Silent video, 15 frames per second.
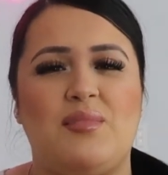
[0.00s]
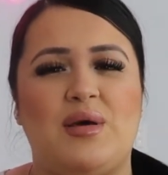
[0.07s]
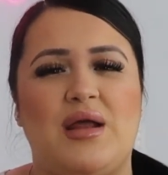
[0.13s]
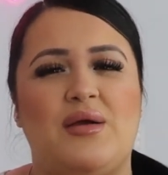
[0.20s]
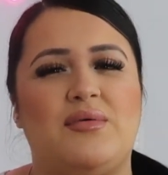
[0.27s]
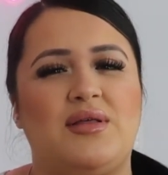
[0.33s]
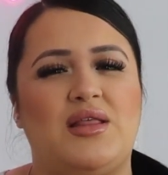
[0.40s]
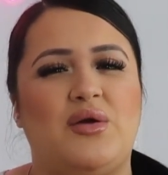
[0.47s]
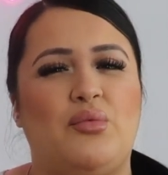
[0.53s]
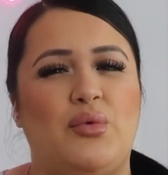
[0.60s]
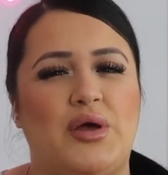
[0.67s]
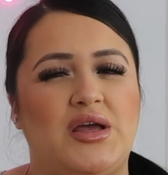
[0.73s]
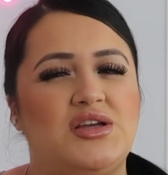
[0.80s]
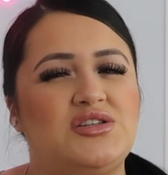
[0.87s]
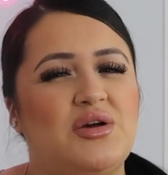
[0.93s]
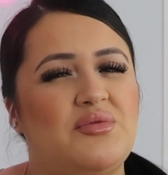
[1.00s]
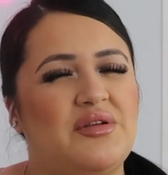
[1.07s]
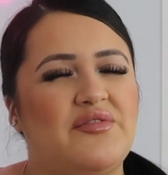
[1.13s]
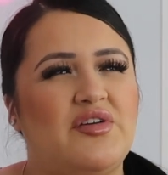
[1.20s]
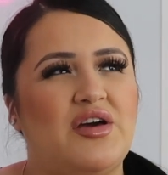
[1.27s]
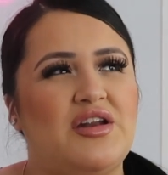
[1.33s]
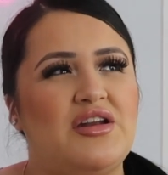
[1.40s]
but I really wish I would
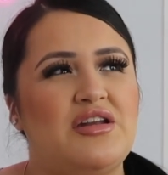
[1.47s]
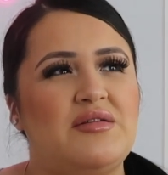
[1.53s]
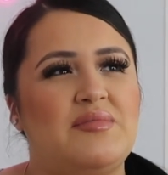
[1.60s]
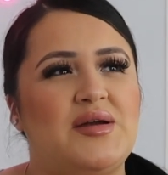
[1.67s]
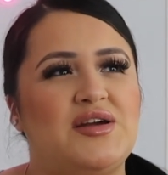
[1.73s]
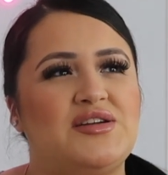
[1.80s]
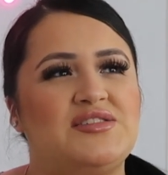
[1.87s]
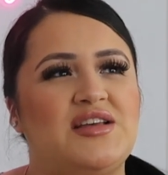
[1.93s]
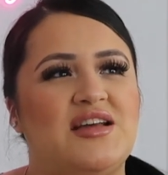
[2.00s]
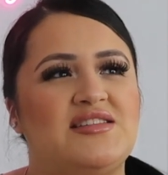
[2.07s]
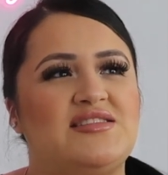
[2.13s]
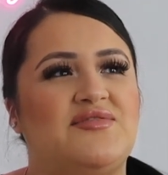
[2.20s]
have gotten it in a bigger size.